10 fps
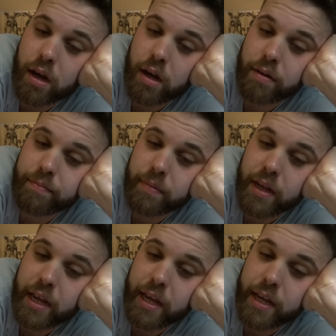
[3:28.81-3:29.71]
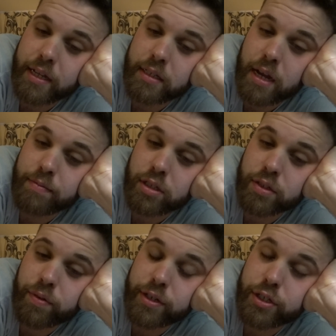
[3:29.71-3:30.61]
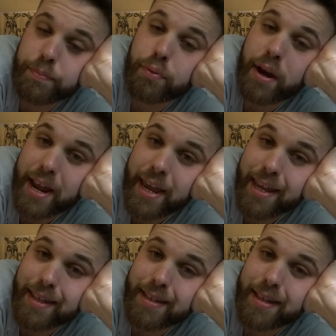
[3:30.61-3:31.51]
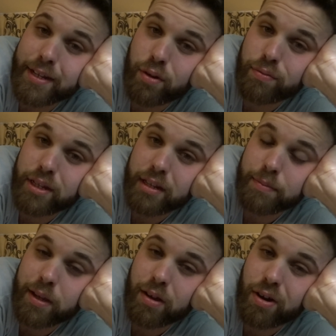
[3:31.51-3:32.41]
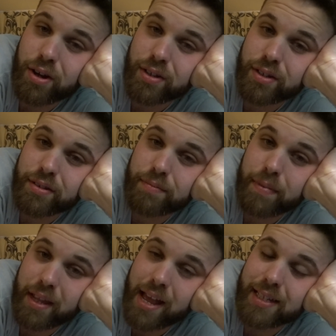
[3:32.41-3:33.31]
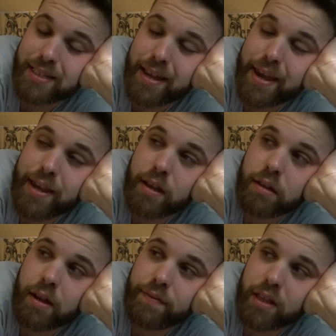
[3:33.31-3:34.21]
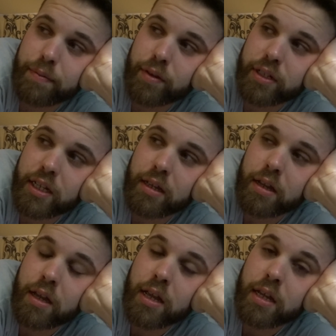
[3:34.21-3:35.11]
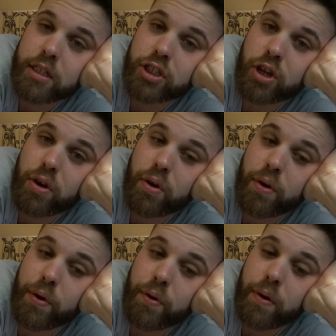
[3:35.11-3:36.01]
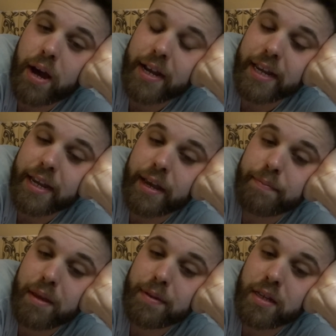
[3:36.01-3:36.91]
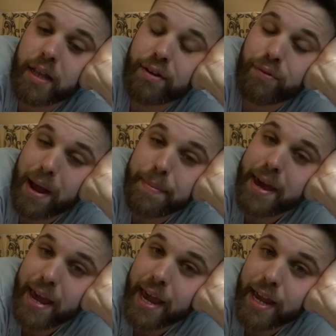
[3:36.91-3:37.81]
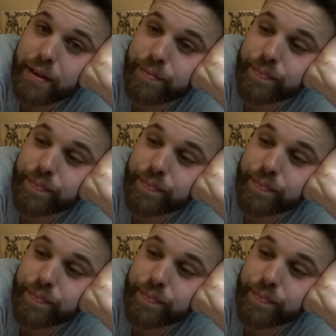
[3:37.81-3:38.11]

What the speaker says: and I'm just going to pray that they don't need me on my last day availability, so I can get maybe like wrap A